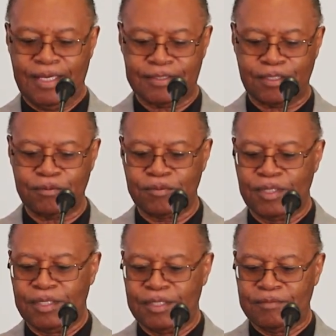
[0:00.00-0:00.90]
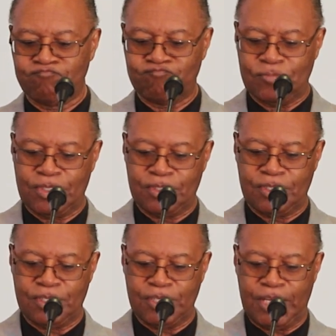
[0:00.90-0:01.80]
And so,
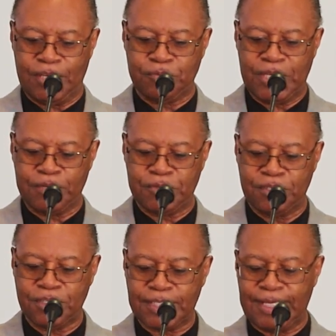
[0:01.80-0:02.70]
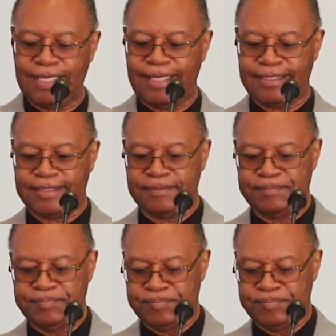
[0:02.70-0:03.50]
if we, if we look at our lesson,